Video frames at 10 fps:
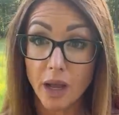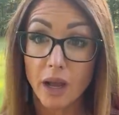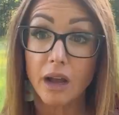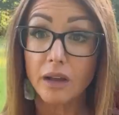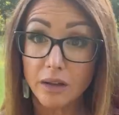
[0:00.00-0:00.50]

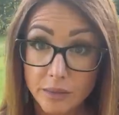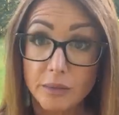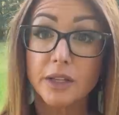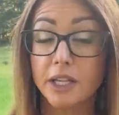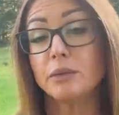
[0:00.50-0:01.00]
Uh,
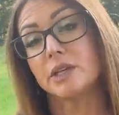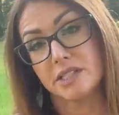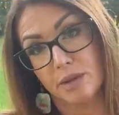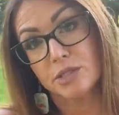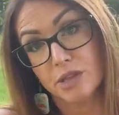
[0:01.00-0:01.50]
he,
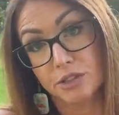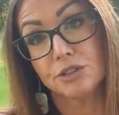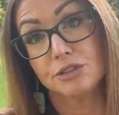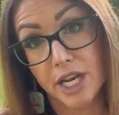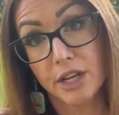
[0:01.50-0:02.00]
his name was
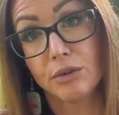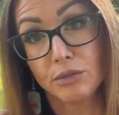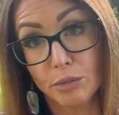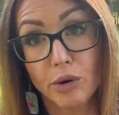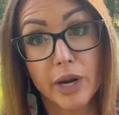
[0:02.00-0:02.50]
Doctor Drake
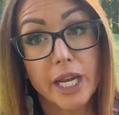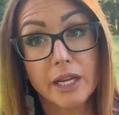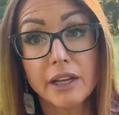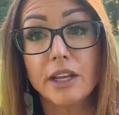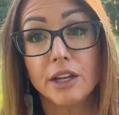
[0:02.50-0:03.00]
Remore.
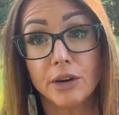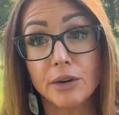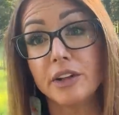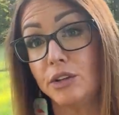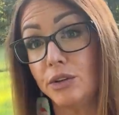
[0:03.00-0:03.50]
You
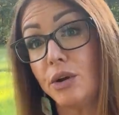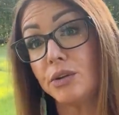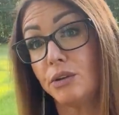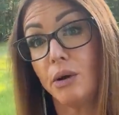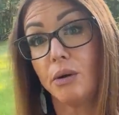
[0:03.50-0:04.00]
know, if you know,
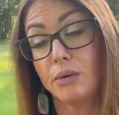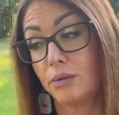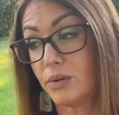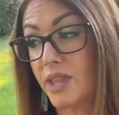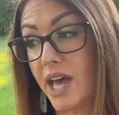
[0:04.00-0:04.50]
you know
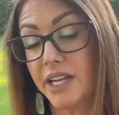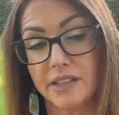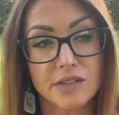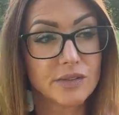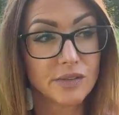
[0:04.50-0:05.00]
who that
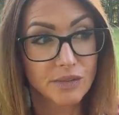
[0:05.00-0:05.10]
is.